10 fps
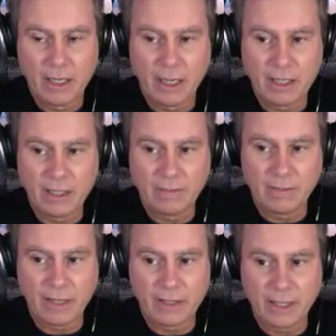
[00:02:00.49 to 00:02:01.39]
and then if I
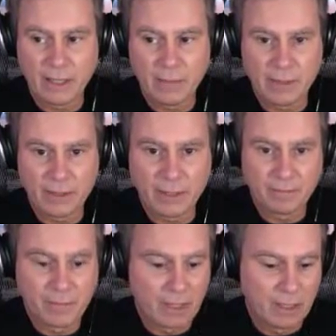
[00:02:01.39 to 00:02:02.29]
got the death penalty,
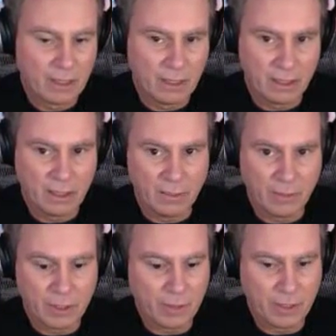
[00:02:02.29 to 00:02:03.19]
I would commute